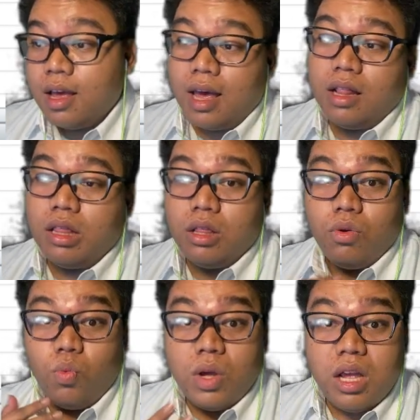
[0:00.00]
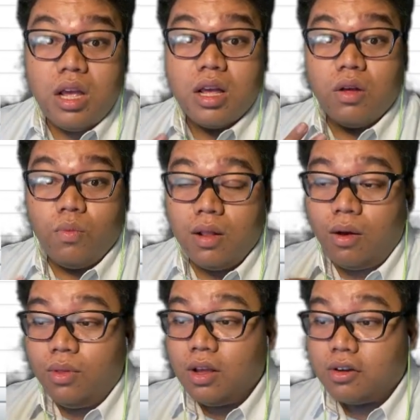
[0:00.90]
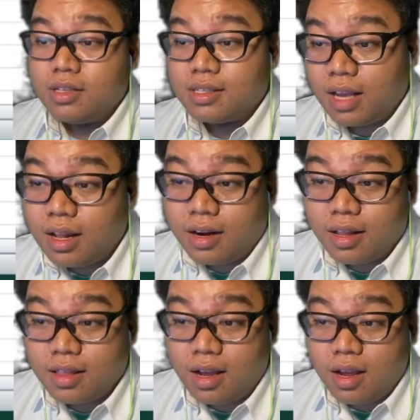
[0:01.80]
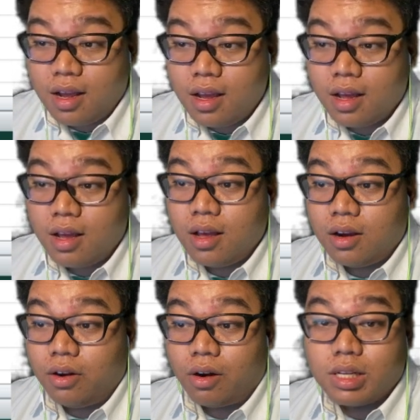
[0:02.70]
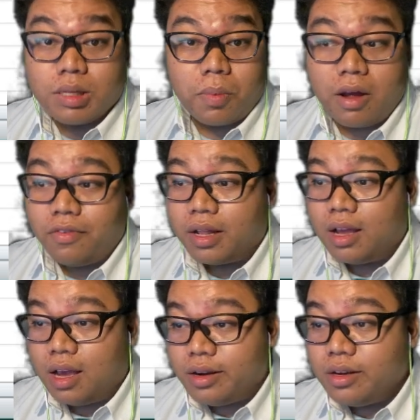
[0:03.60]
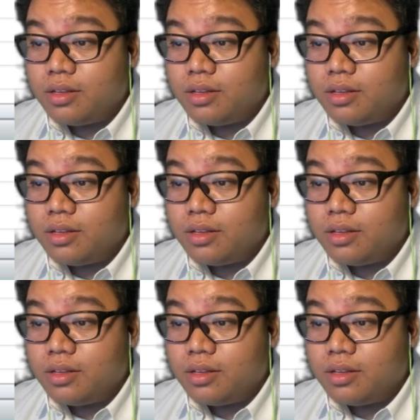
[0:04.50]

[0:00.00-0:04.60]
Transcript: and we will only consider the gross profit here.